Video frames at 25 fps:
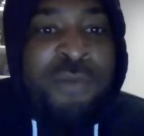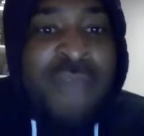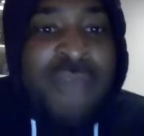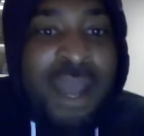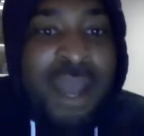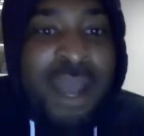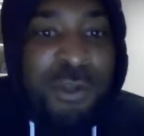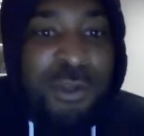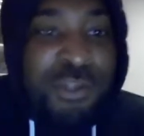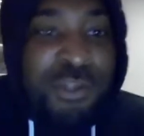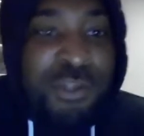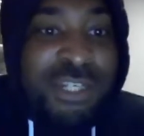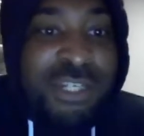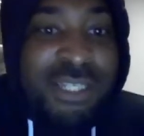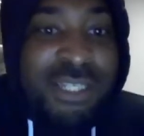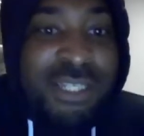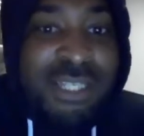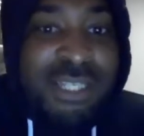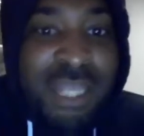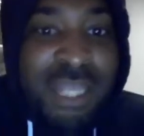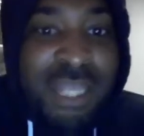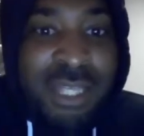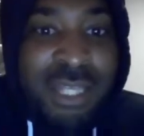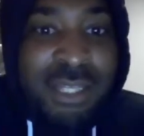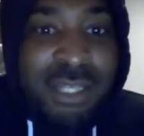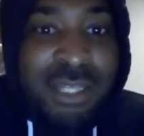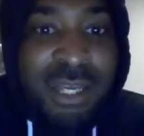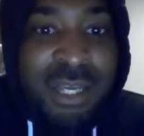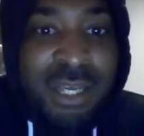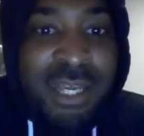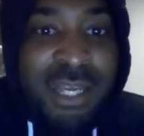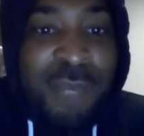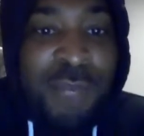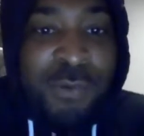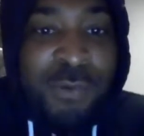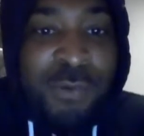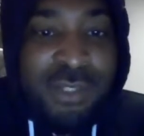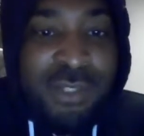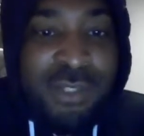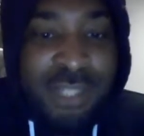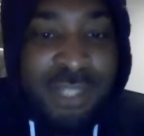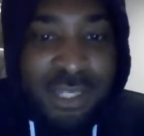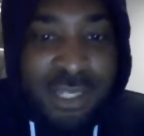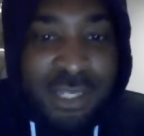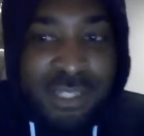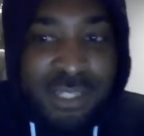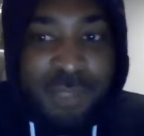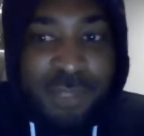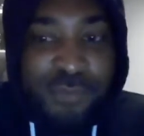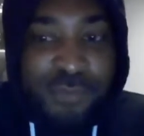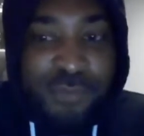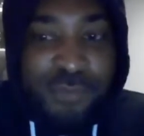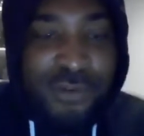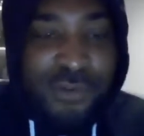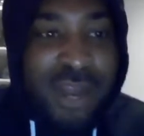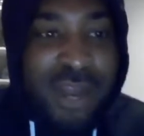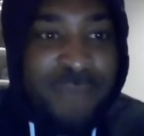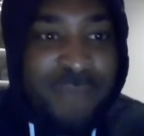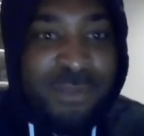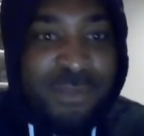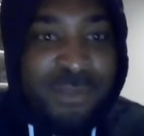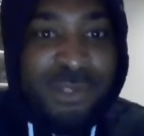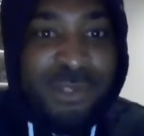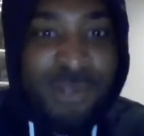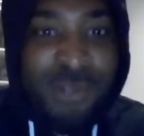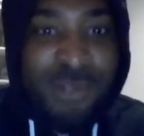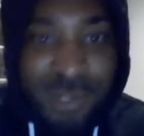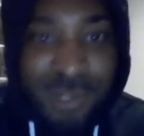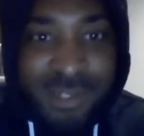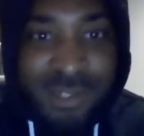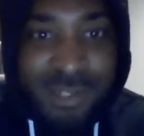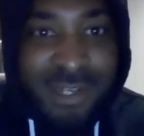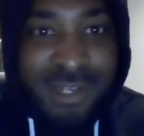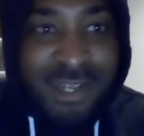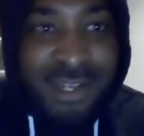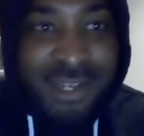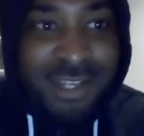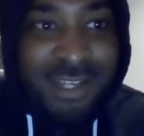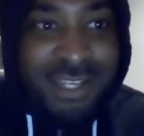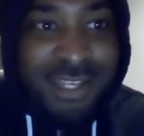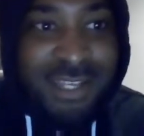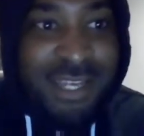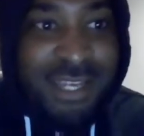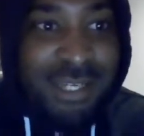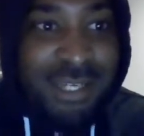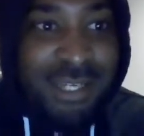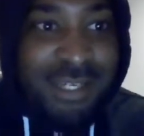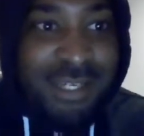How you just said it's the prime slot. Yeah.